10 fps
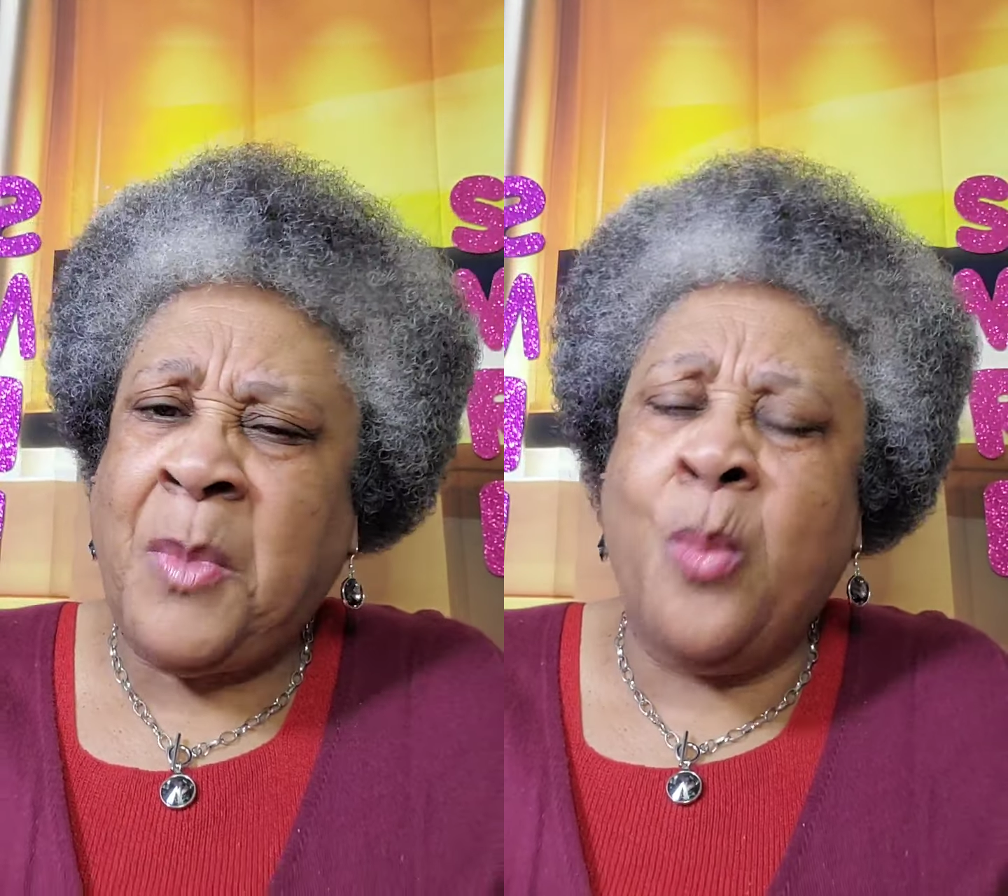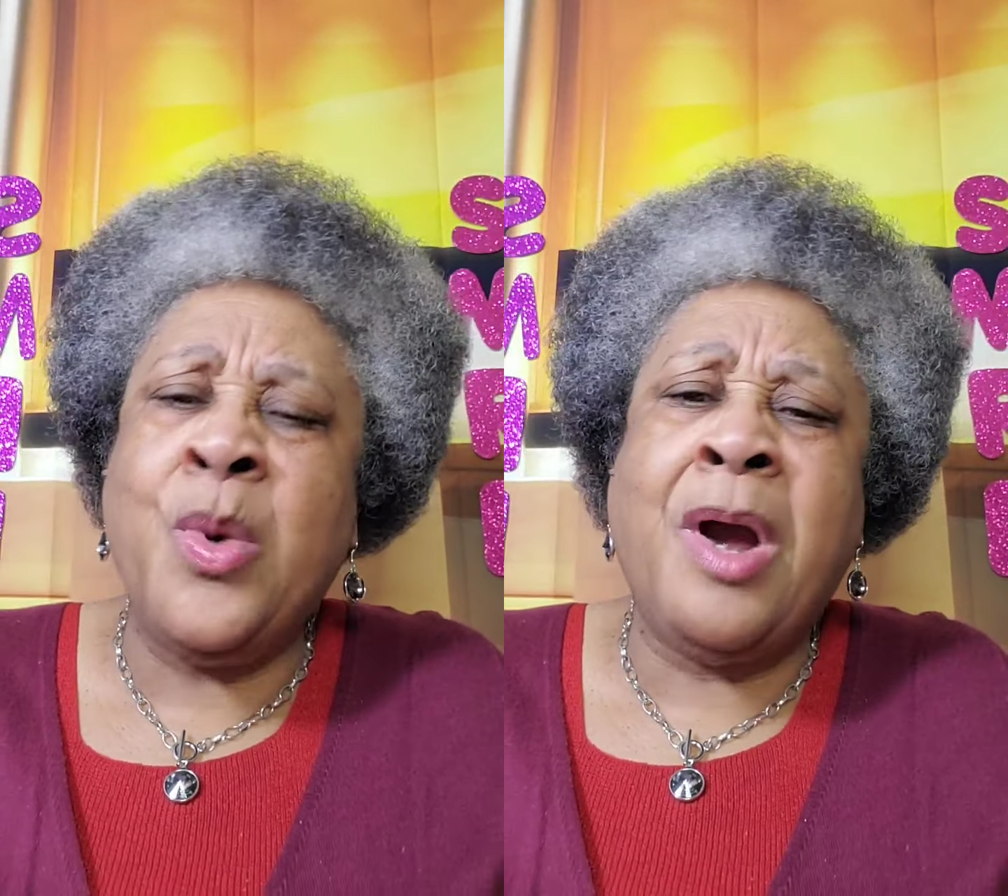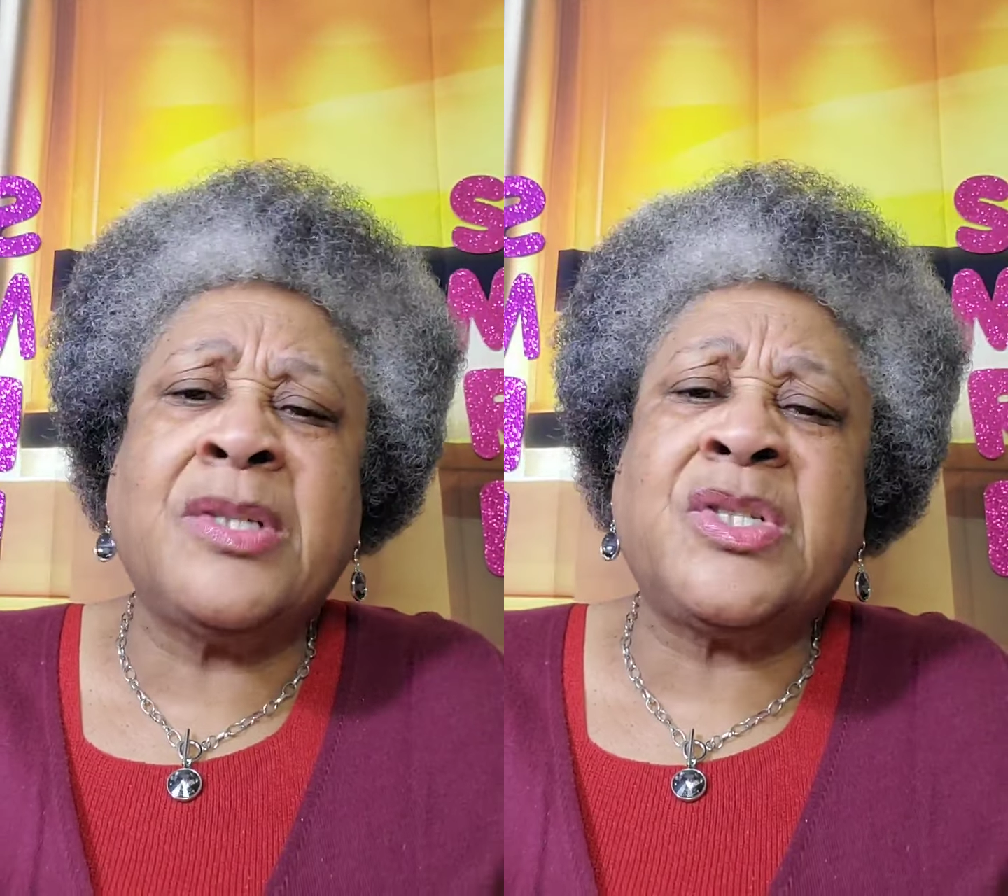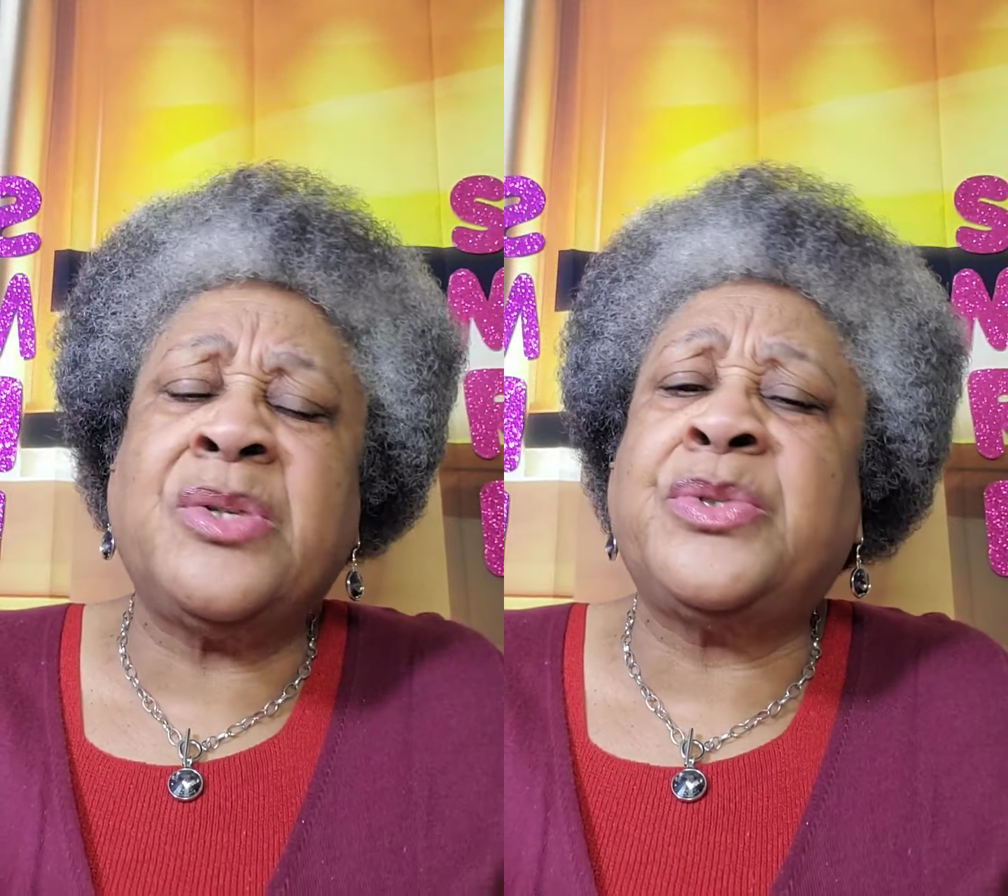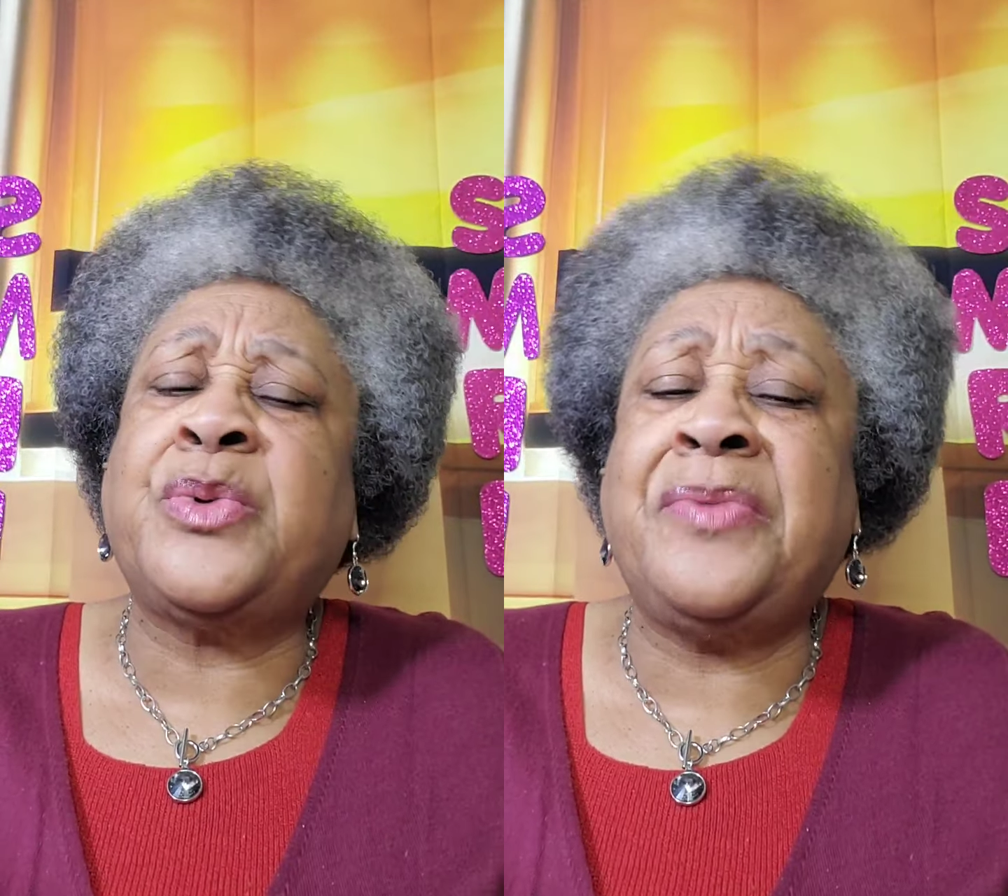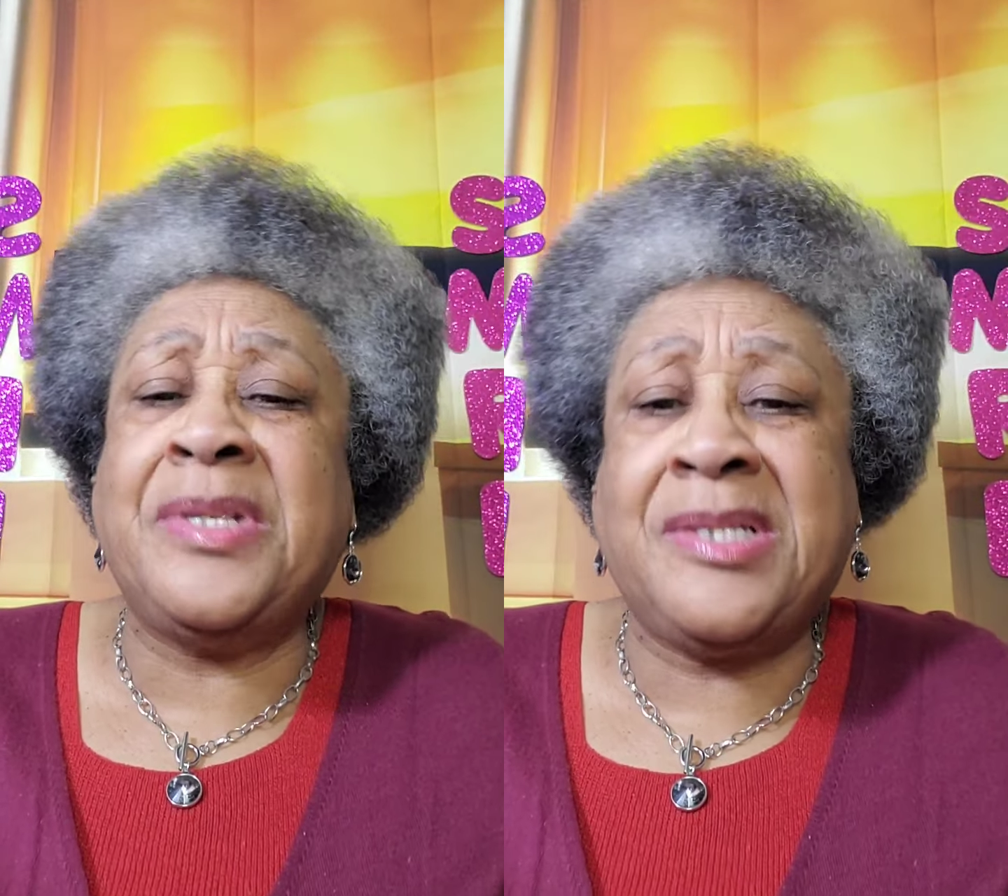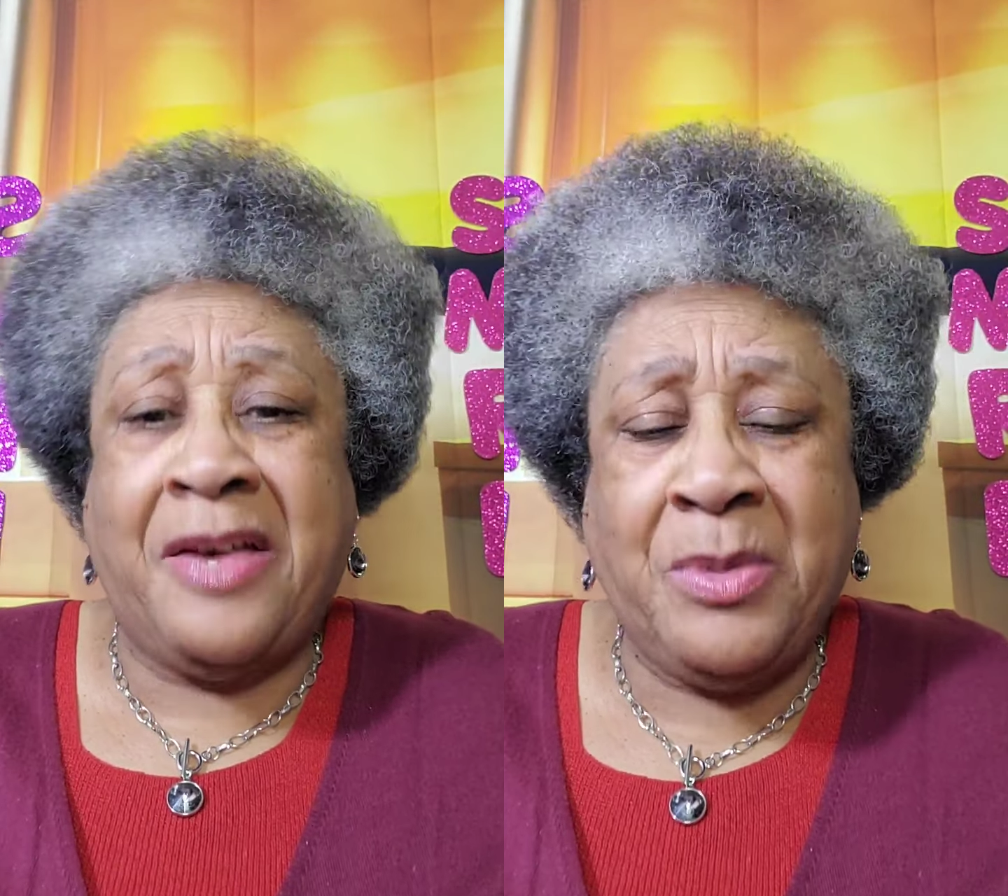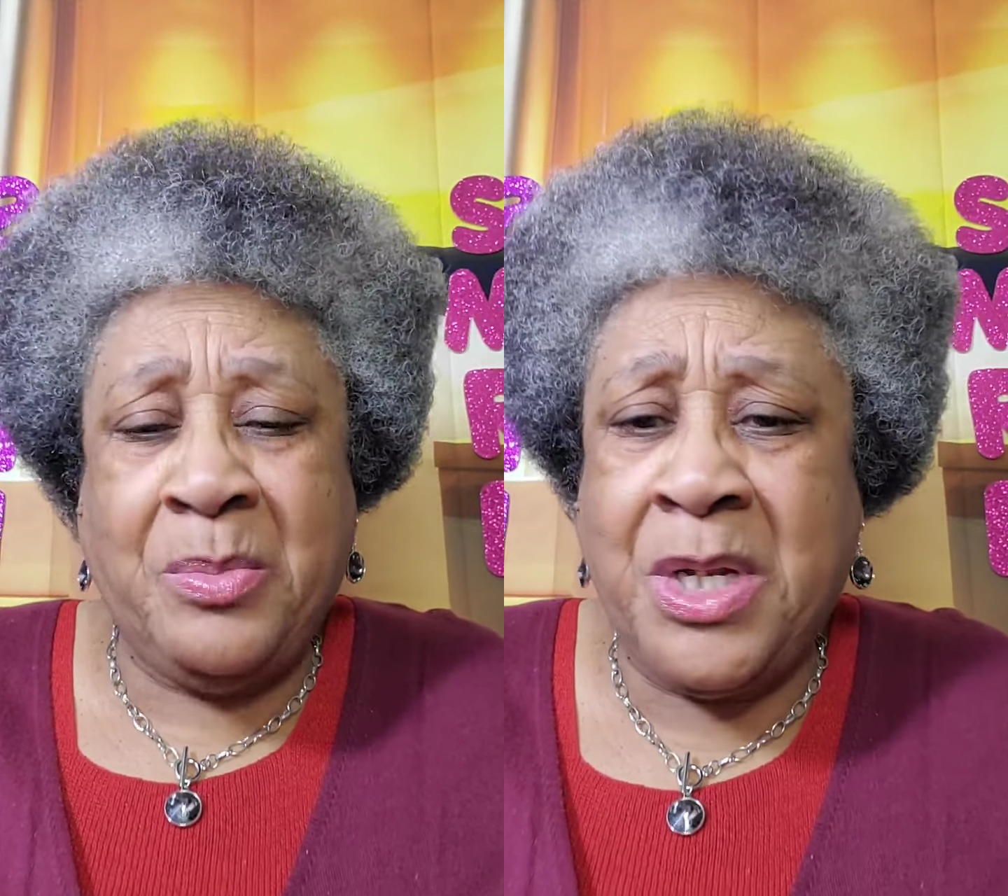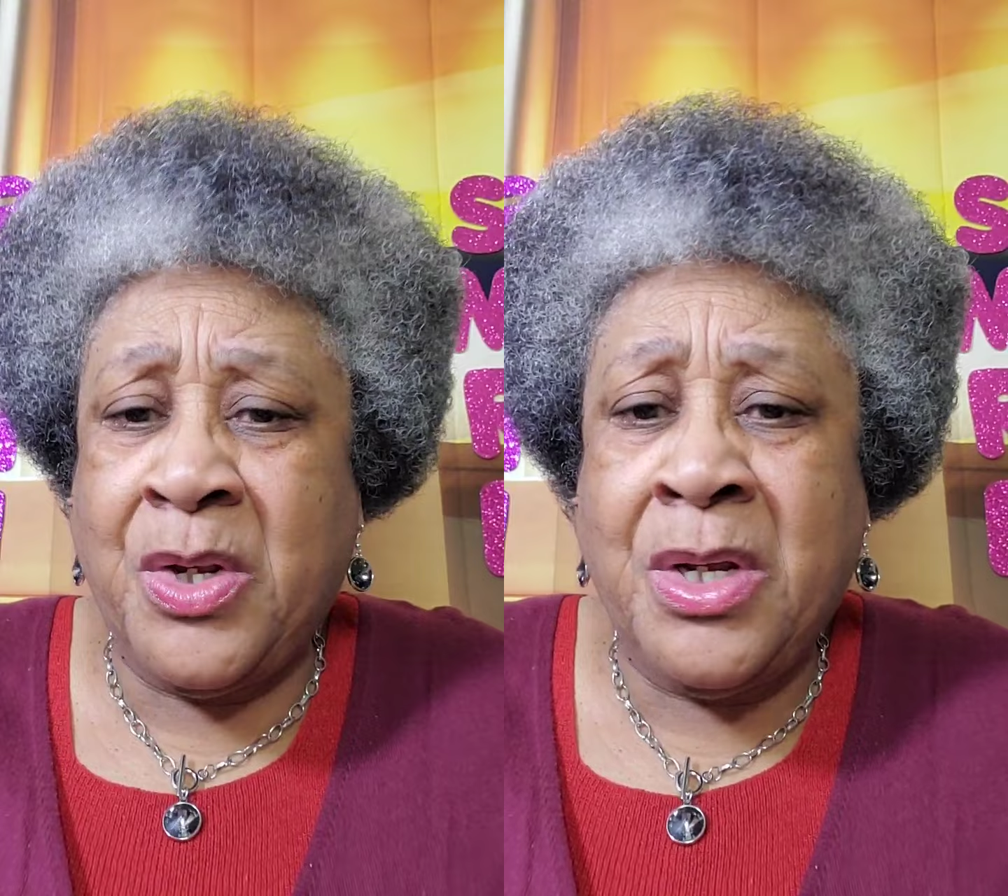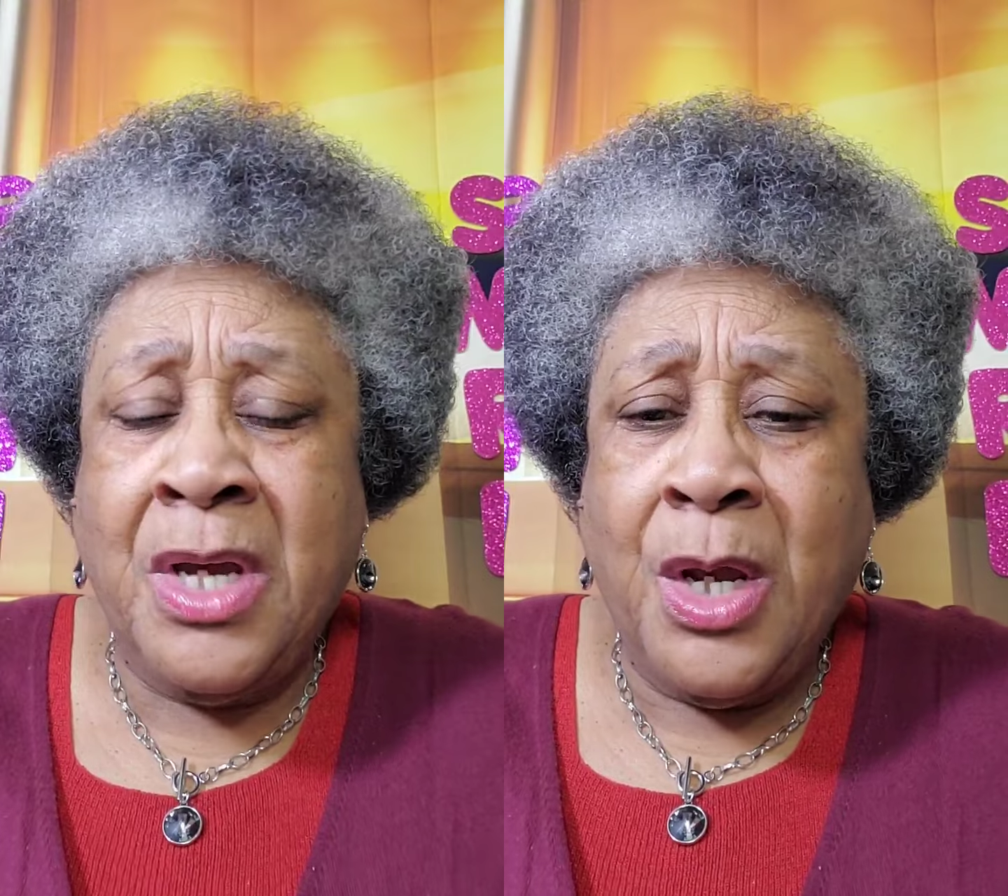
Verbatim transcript: We are still doing the seven minute